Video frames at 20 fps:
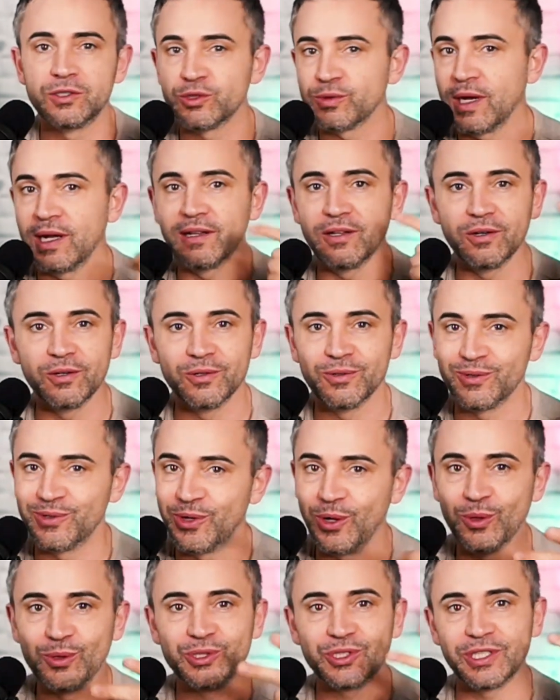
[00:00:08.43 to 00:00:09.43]
Trello,
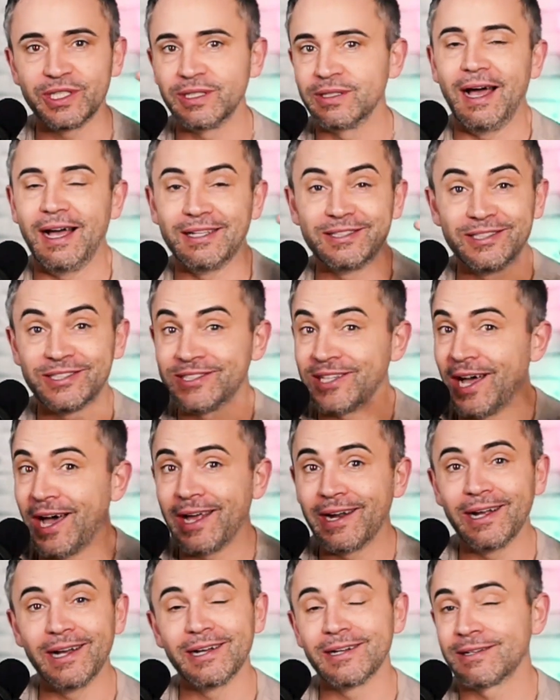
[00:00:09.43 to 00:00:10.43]
Notion,
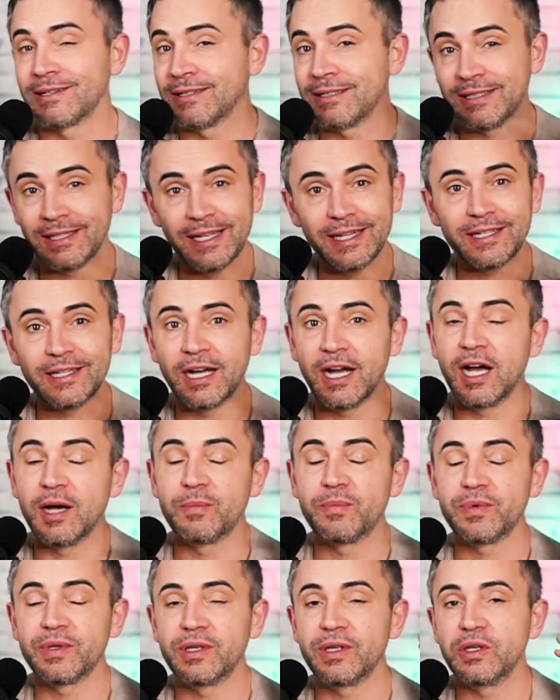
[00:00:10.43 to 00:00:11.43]
Asana, Clickup,
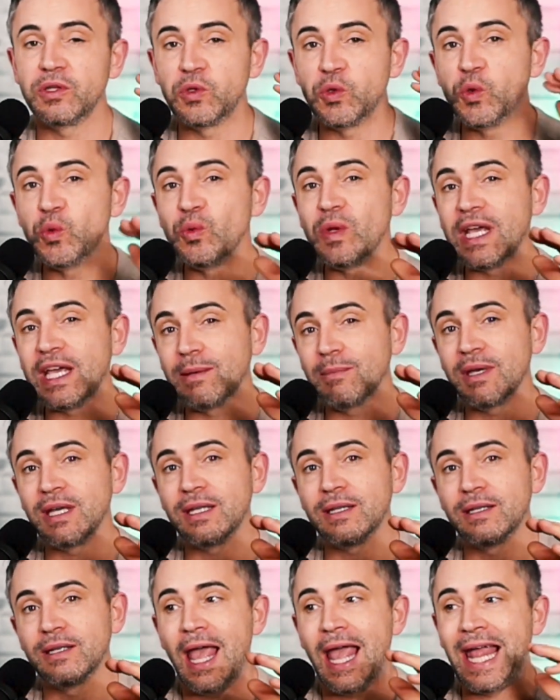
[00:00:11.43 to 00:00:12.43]
you name
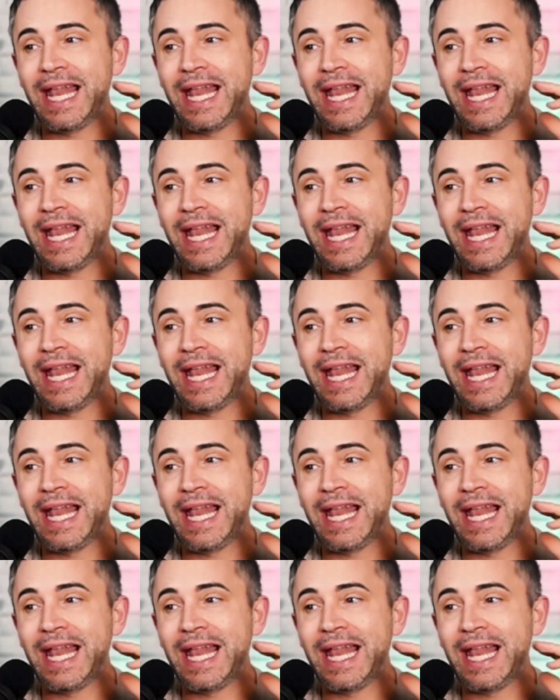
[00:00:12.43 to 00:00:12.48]
it.